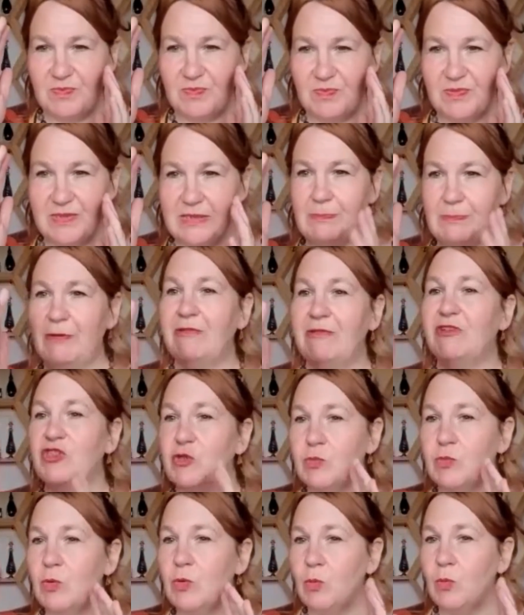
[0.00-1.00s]

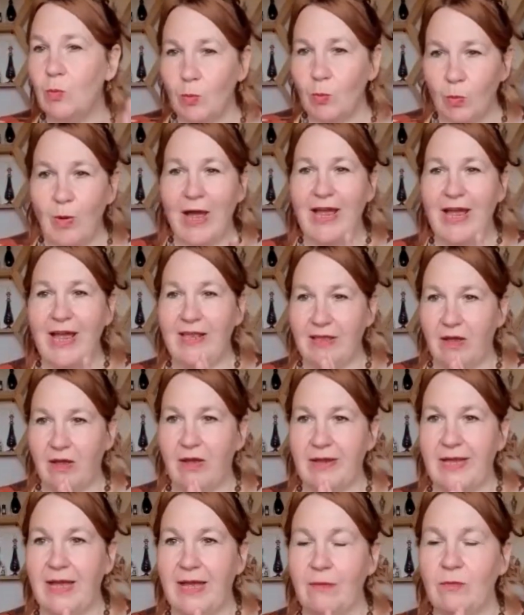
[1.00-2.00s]
spiritual way that
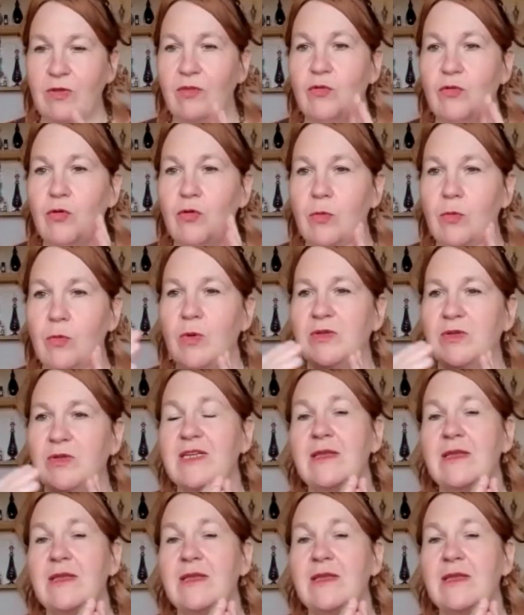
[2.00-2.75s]
I can with normal ones.